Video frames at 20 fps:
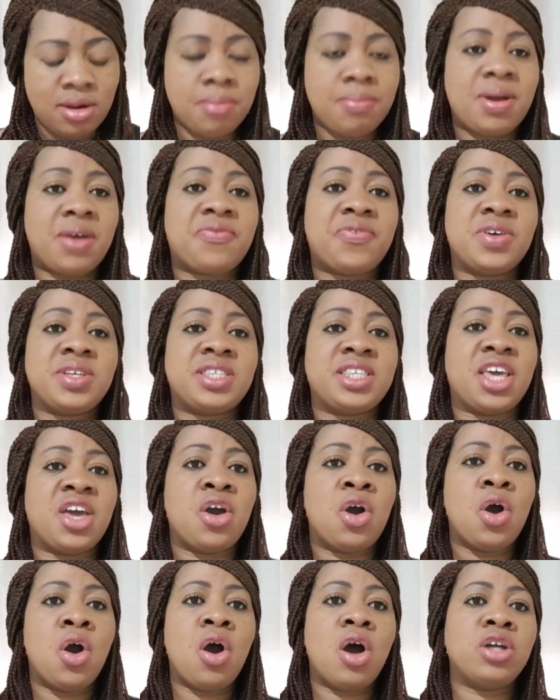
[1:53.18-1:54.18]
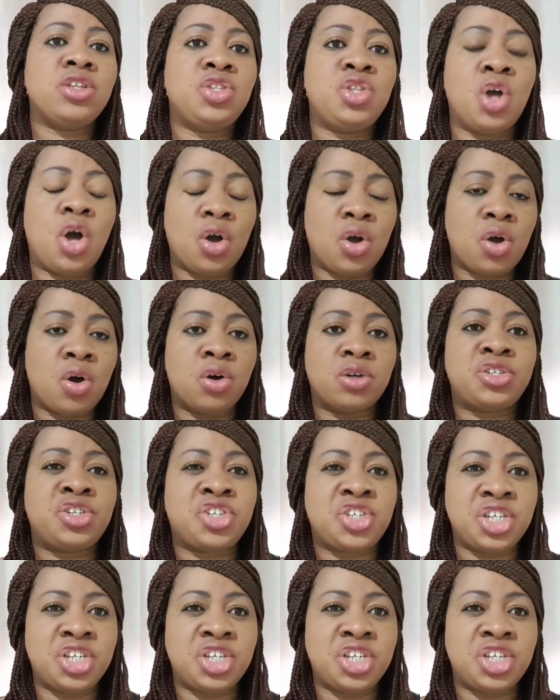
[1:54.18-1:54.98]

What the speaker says: Number four, say hot dog or